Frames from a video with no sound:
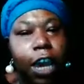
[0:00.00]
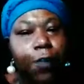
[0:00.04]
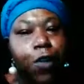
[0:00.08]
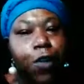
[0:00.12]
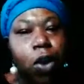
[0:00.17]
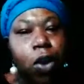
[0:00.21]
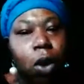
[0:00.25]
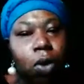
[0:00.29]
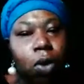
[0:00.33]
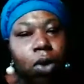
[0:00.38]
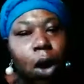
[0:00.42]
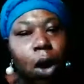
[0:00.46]

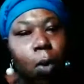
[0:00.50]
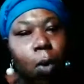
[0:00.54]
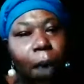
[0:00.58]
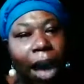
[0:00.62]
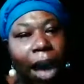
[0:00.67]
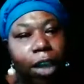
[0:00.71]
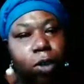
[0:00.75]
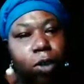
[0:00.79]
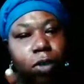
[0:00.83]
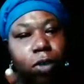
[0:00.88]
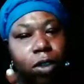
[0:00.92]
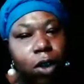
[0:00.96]
If you don't know
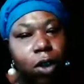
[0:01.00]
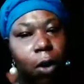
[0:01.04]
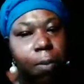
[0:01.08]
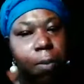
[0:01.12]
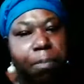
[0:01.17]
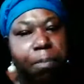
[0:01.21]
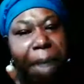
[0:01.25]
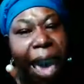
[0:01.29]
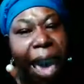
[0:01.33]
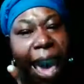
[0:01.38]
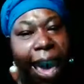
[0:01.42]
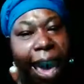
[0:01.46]
why you so
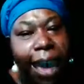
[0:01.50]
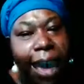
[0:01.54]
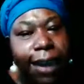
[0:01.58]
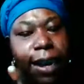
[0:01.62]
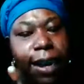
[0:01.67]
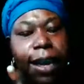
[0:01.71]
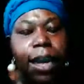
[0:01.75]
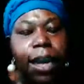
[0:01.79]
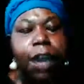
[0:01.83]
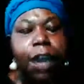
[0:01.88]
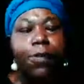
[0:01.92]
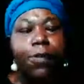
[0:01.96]

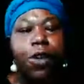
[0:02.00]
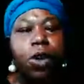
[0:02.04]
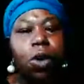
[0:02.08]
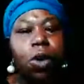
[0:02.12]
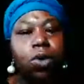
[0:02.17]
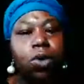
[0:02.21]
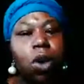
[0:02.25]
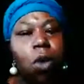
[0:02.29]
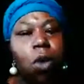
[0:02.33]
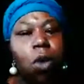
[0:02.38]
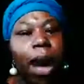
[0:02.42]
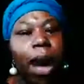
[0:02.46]
mad, if you
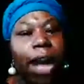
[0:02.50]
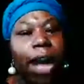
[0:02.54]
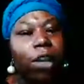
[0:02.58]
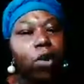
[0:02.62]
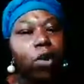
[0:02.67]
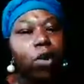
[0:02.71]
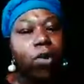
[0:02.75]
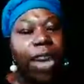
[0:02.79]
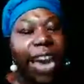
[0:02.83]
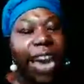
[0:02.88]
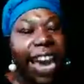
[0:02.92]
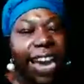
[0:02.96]
don't know why
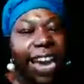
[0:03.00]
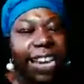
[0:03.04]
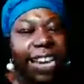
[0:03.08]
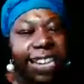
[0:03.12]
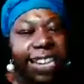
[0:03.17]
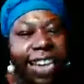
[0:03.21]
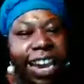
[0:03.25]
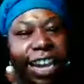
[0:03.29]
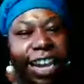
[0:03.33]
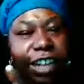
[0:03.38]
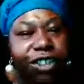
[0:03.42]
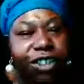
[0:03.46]
you
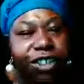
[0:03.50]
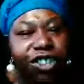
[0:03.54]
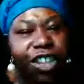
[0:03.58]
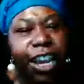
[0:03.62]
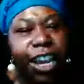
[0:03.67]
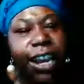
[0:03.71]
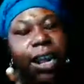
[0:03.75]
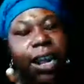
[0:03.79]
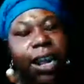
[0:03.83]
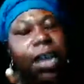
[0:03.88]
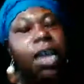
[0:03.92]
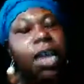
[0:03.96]
can't get
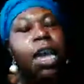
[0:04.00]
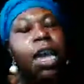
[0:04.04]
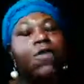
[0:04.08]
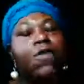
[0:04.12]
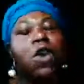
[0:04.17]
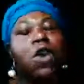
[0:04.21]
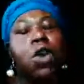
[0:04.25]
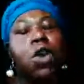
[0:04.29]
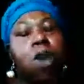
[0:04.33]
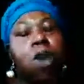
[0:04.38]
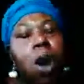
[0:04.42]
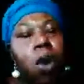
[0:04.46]
shit,
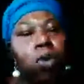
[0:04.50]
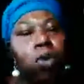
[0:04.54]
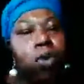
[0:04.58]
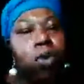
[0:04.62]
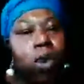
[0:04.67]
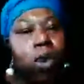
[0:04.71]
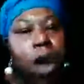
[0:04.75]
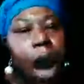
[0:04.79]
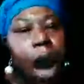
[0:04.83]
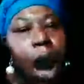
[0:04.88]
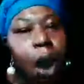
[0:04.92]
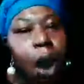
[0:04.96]
if you
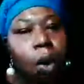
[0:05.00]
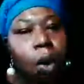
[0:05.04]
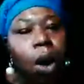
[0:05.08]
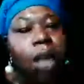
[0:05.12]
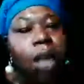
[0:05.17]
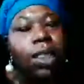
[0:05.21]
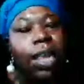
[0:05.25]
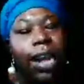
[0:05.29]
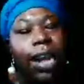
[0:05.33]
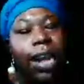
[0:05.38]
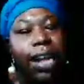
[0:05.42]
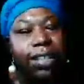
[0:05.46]
don't know,
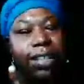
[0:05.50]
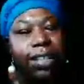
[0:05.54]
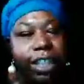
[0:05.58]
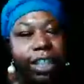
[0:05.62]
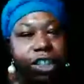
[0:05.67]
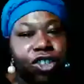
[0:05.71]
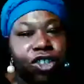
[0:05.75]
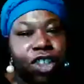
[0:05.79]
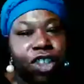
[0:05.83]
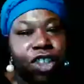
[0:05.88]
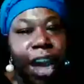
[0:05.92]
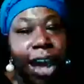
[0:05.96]
then I
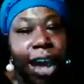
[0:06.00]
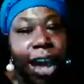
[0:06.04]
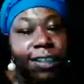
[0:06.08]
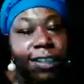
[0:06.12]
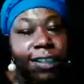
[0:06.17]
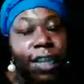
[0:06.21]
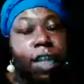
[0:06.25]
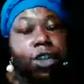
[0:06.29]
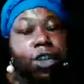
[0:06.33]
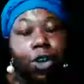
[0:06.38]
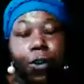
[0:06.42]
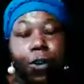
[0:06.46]

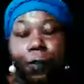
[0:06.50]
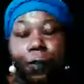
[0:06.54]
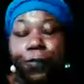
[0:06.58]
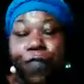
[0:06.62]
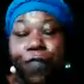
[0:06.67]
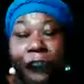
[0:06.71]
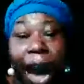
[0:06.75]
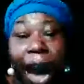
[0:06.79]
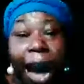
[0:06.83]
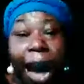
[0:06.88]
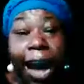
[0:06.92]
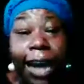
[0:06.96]
suggest you
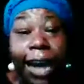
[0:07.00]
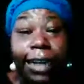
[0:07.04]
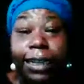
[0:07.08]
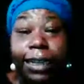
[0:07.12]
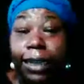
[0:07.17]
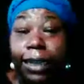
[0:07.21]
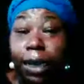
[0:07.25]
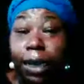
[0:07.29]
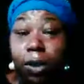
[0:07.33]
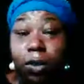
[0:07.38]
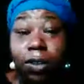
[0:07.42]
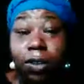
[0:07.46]

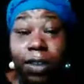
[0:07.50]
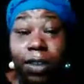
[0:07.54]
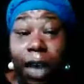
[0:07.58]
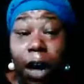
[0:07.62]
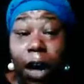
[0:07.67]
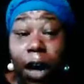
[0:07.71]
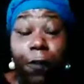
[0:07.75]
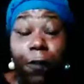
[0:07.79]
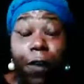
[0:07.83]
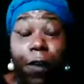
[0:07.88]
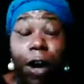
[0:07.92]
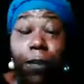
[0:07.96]
find
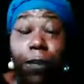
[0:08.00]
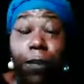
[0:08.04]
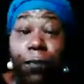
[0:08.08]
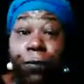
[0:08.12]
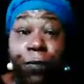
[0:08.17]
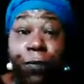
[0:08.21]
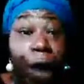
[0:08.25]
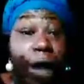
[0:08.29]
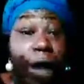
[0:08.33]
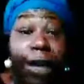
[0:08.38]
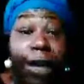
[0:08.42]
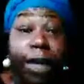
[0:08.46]
yourself a
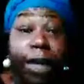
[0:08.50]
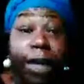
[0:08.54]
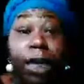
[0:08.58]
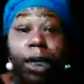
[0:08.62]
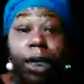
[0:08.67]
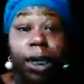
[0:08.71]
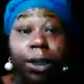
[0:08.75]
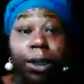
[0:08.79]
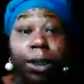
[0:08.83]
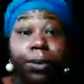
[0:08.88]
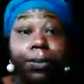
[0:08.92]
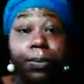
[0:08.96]
fucking
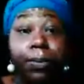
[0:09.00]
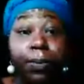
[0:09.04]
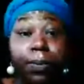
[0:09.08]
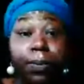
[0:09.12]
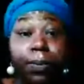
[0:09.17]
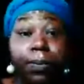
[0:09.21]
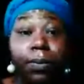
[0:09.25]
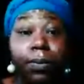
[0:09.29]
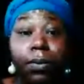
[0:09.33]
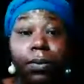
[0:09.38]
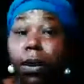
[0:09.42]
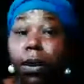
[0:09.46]
clue.
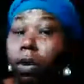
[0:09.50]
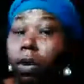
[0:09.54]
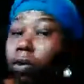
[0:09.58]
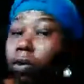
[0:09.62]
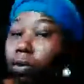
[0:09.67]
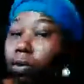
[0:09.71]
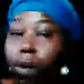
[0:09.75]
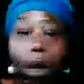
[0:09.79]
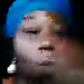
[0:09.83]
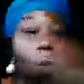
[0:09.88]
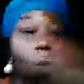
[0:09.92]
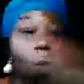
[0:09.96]

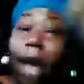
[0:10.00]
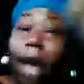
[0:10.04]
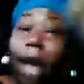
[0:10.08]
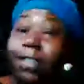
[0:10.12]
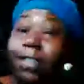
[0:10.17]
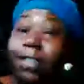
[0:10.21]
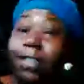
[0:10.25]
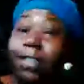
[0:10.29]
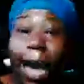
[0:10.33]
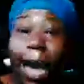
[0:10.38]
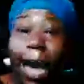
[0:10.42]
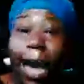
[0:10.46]

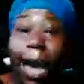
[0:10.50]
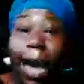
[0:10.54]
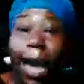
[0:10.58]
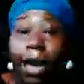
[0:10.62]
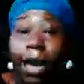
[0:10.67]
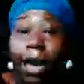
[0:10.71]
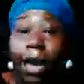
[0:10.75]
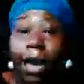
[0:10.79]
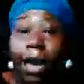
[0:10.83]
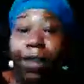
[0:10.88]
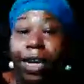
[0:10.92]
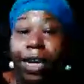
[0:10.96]
Rewatch the
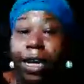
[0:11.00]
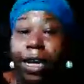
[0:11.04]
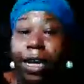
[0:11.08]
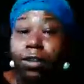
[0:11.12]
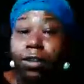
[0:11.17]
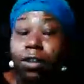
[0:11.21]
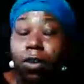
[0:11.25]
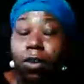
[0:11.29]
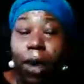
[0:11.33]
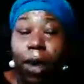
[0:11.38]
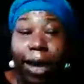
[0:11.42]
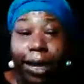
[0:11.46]
goddamn video
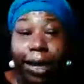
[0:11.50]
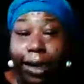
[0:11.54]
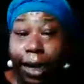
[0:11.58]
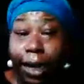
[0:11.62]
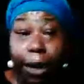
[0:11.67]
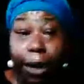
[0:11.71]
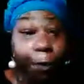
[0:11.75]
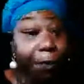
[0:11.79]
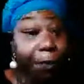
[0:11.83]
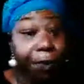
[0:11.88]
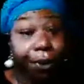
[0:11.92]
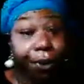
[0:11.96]
so I can
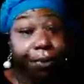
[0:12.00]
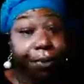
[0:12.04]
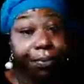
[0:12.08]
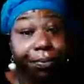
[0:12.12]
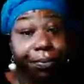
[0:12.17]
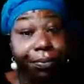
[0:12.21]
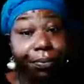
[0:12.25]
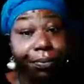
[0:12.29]
help you.